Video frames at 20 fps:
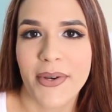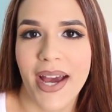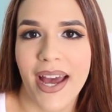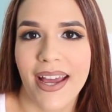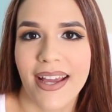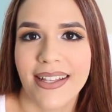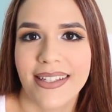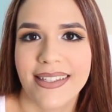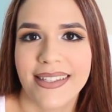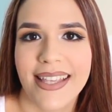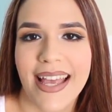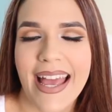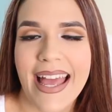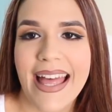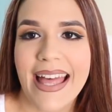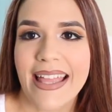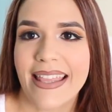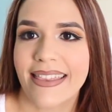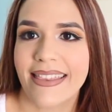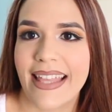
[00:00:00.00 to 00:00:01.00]
guys,
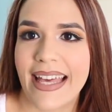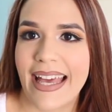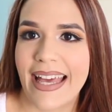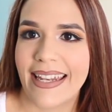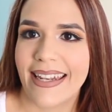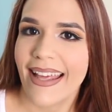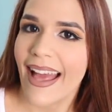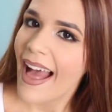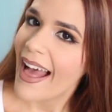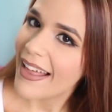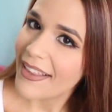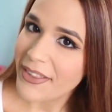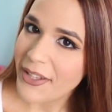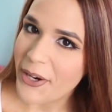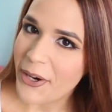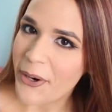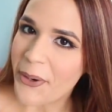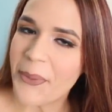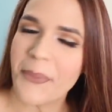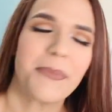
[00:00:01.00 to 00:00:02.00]
then
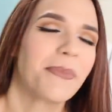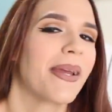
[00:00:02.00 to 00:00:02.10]
hello.